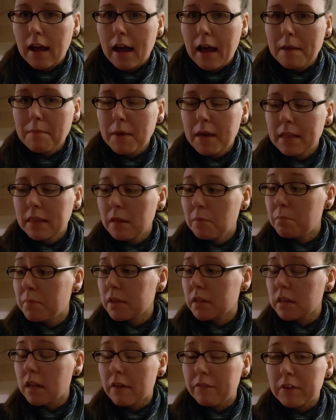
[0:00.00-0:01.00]
I made the
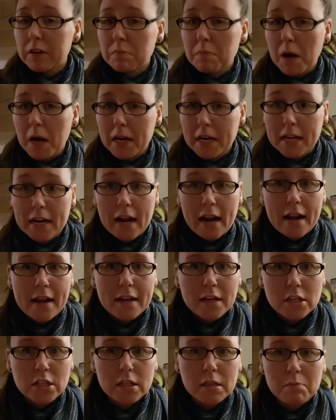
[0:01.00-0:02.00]
beloved bonnet.
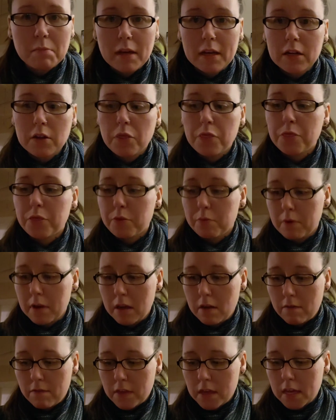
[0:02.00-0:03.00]
I actually made
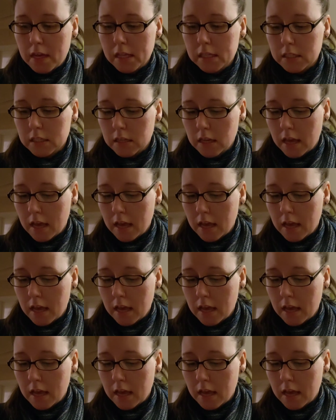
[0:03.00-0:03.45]
3 of these